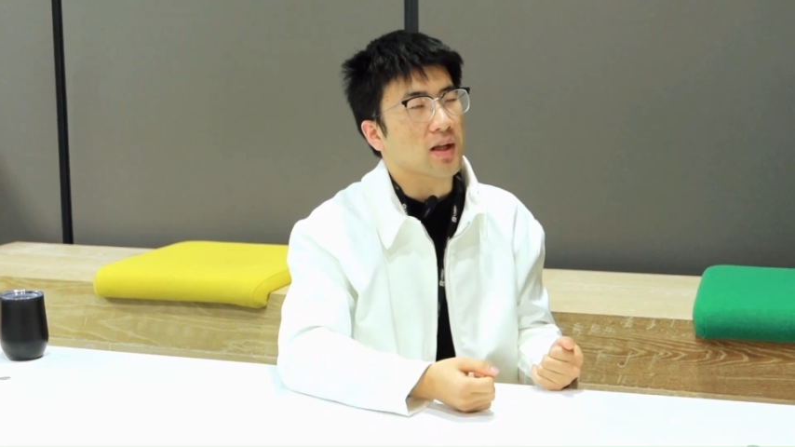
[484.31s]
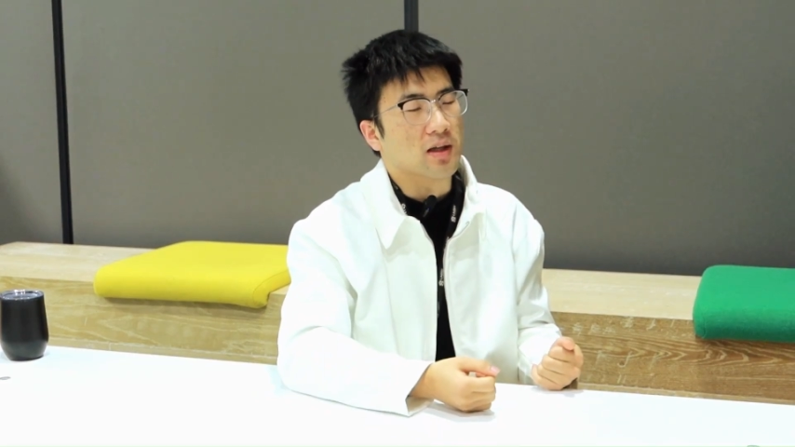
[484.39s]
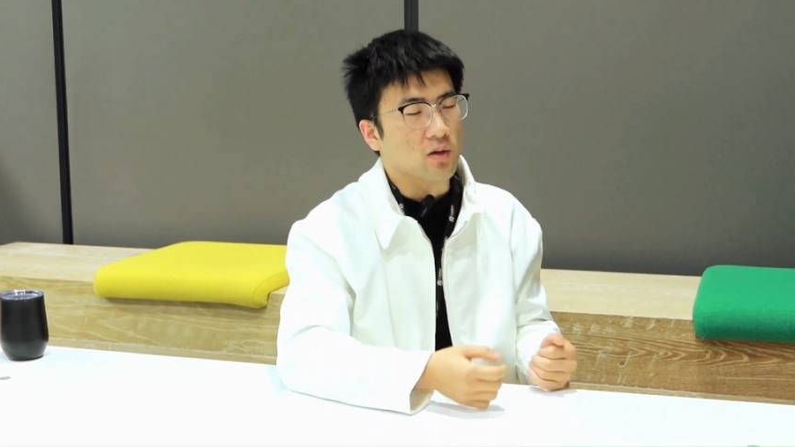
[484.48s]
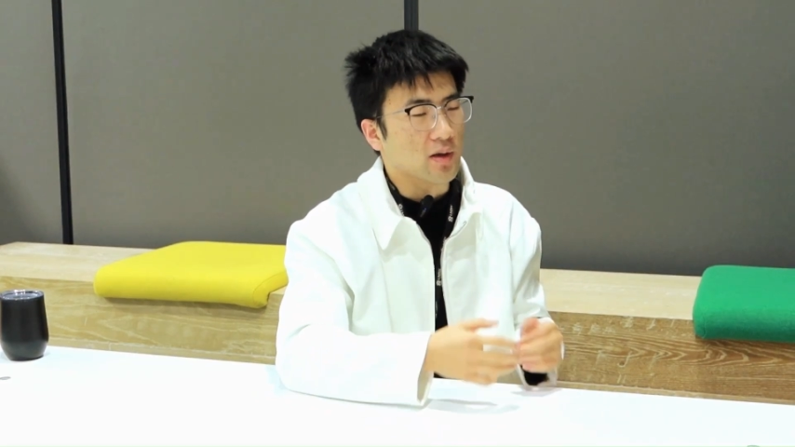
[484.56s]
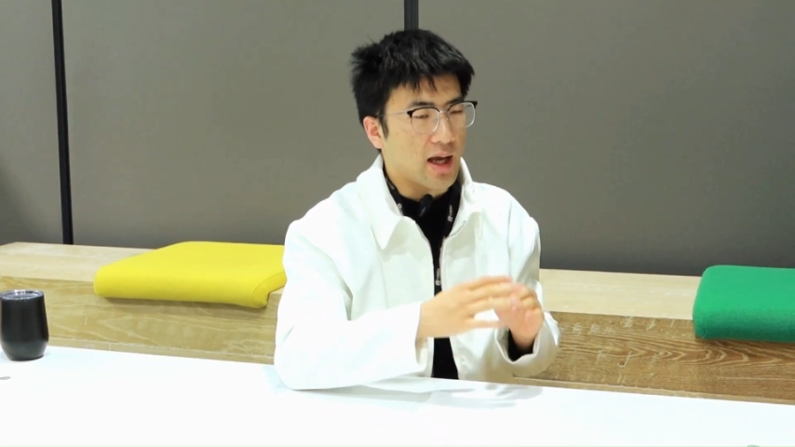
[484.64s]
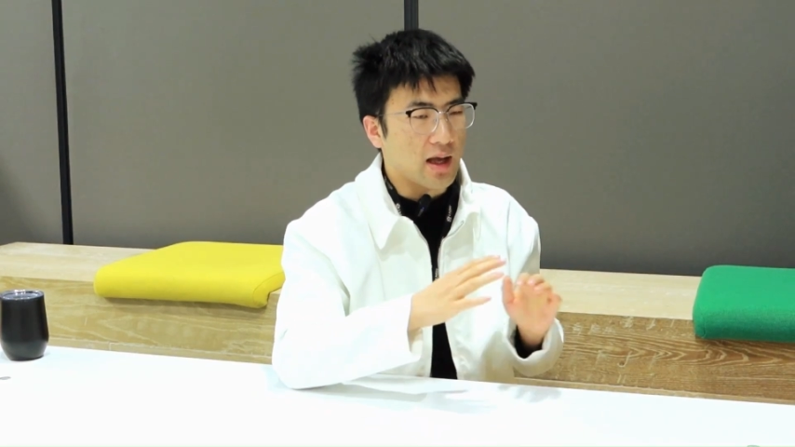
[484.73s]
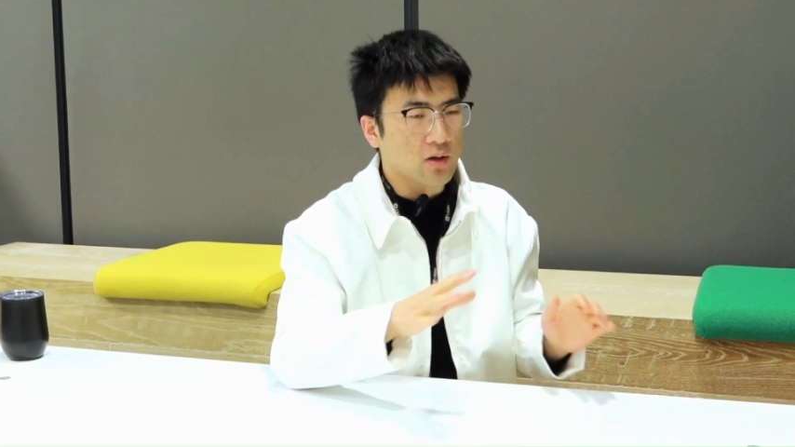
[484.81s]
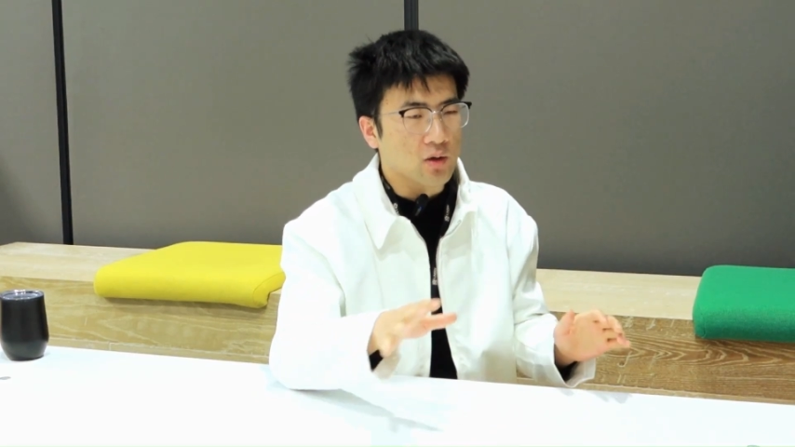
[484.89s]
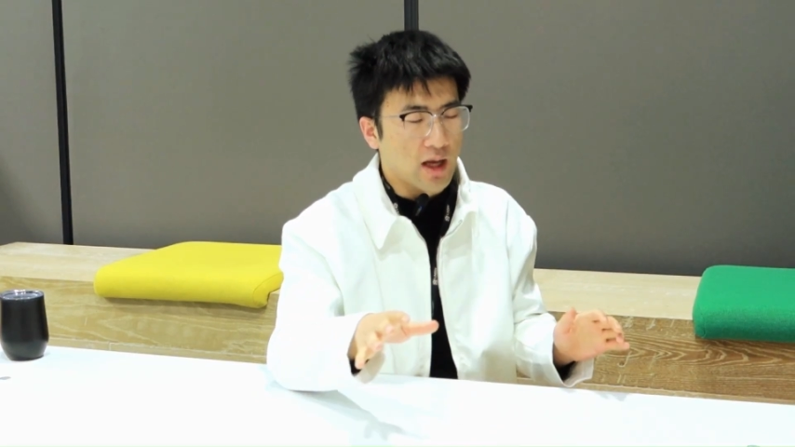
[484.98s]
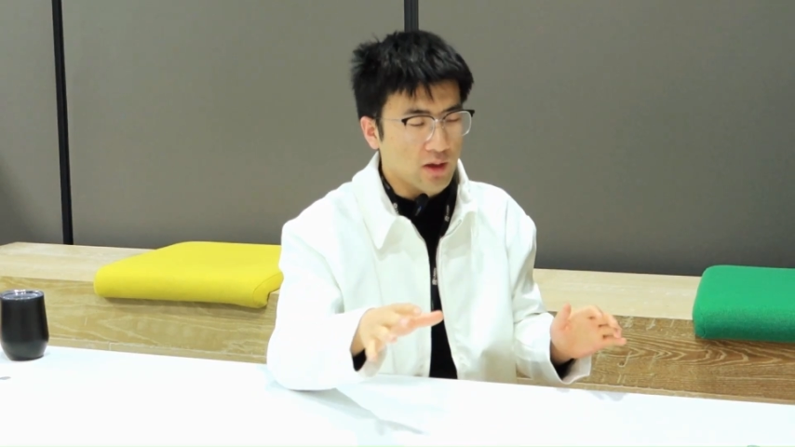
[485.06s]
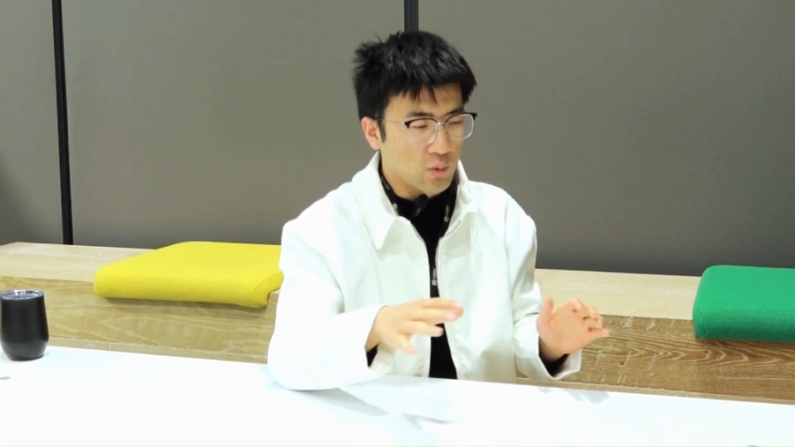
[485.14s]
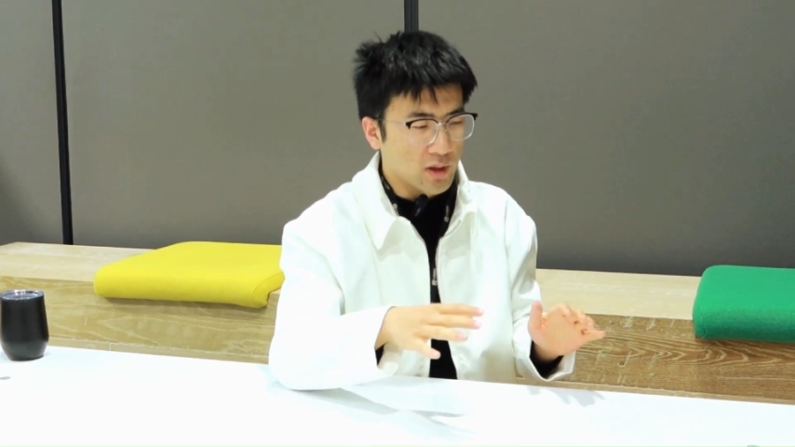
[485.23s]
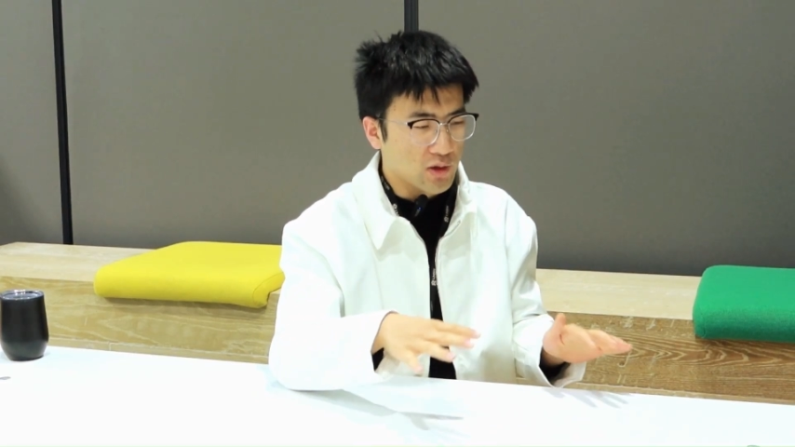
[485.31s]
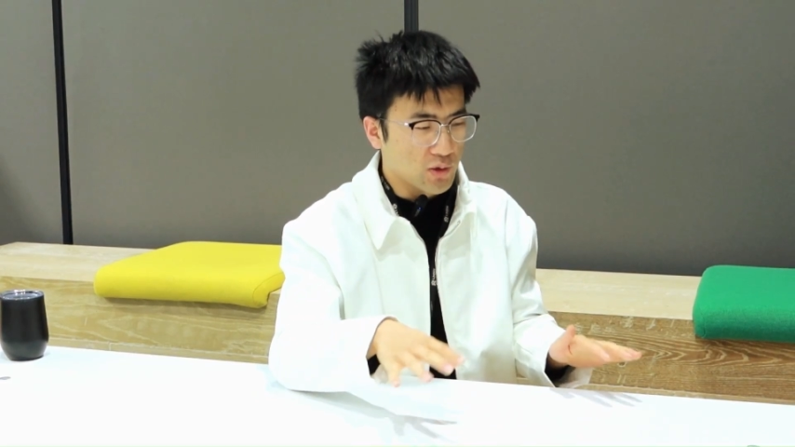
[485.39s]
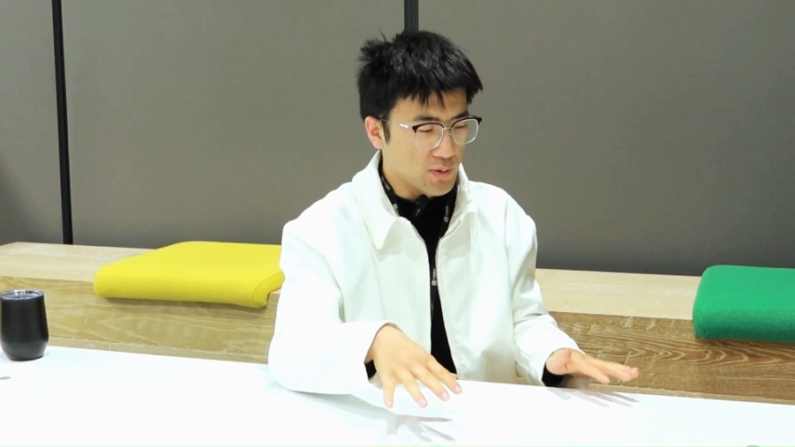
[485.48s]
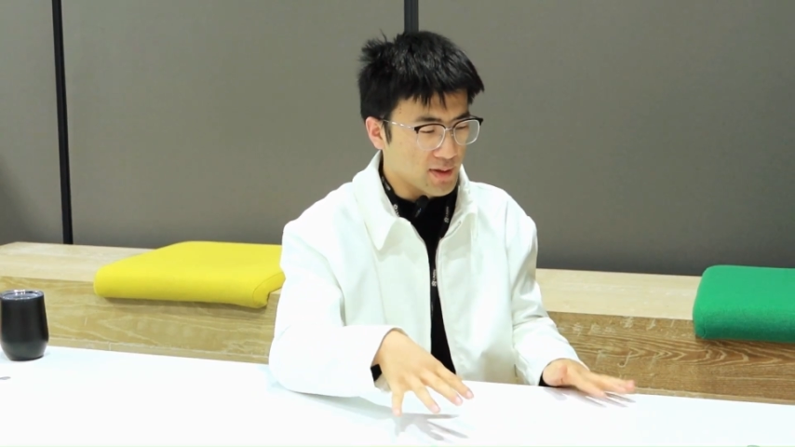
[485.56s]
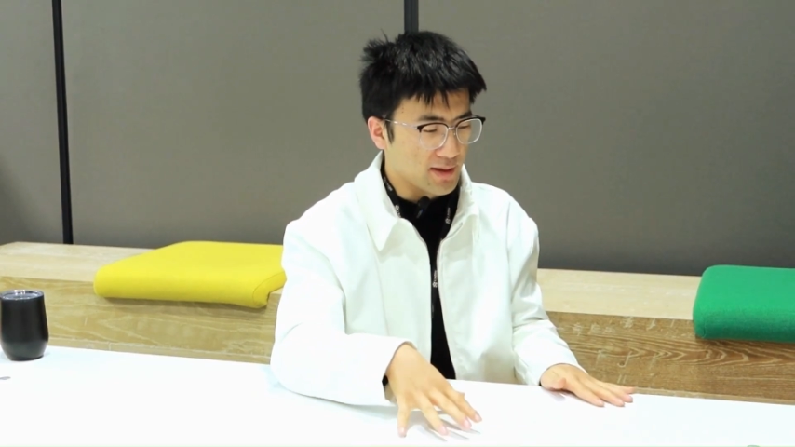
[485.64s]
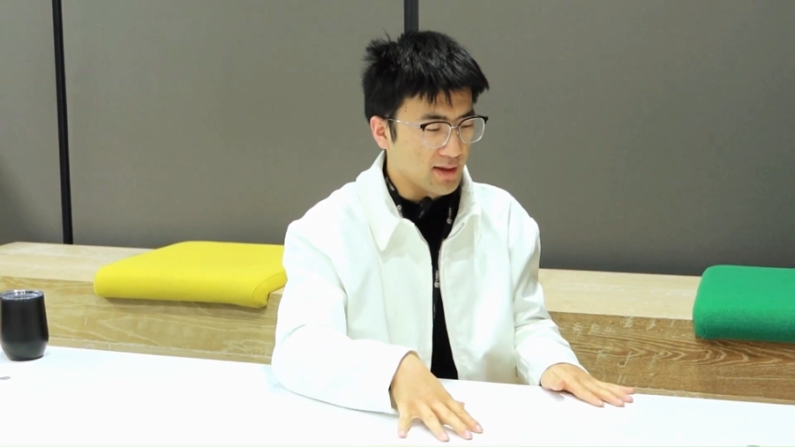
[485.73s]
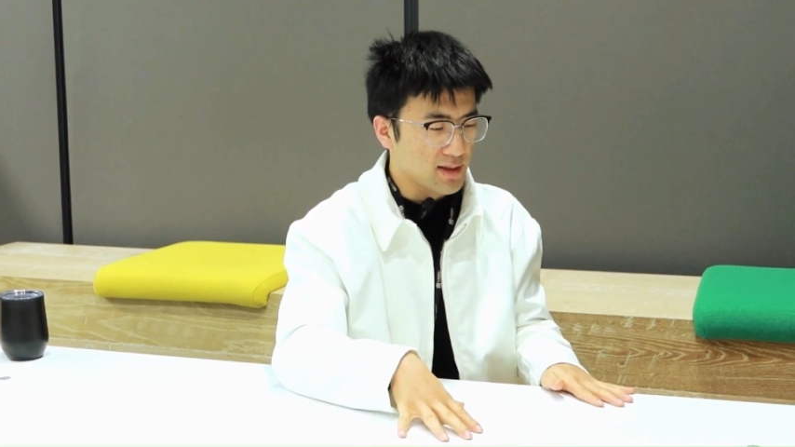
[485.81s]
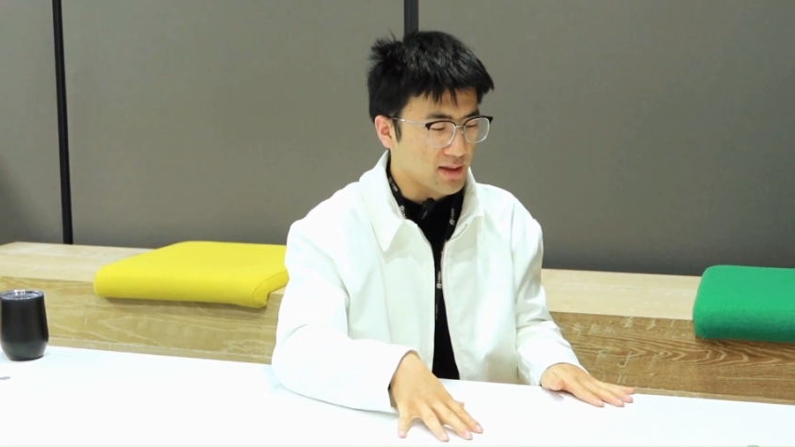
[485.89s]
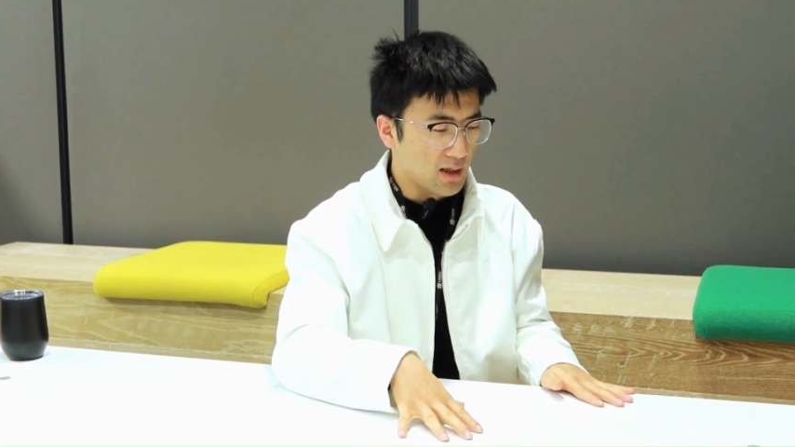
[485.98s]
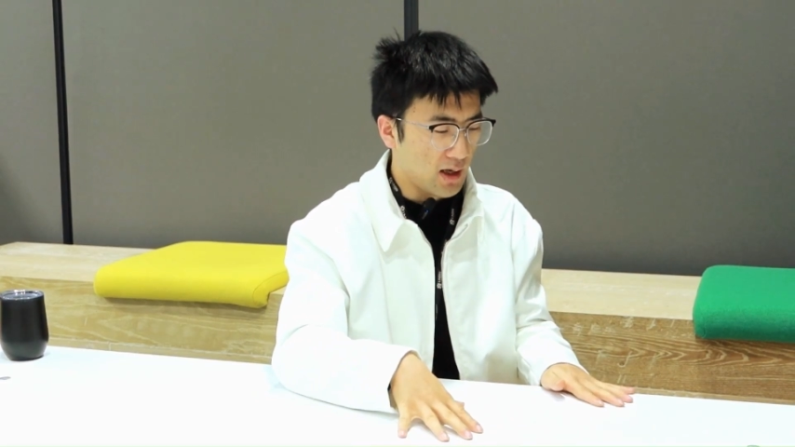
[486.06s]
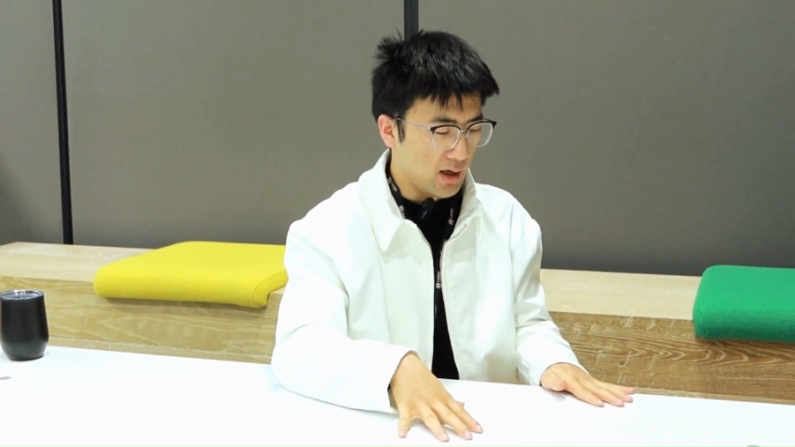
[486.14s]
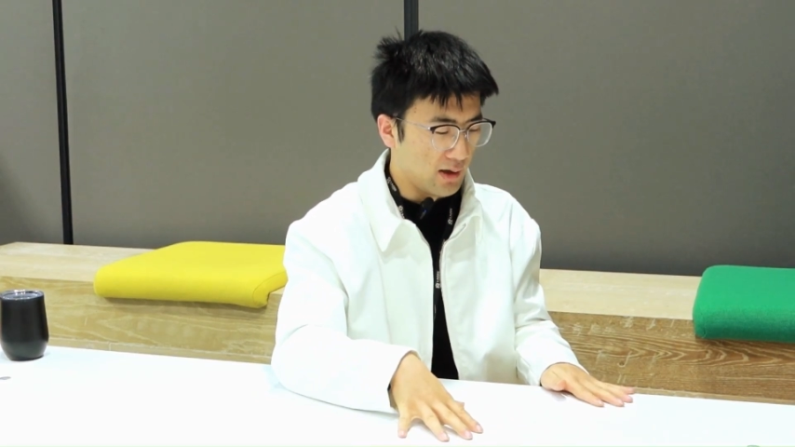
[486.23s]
like, okay, I don't want to use this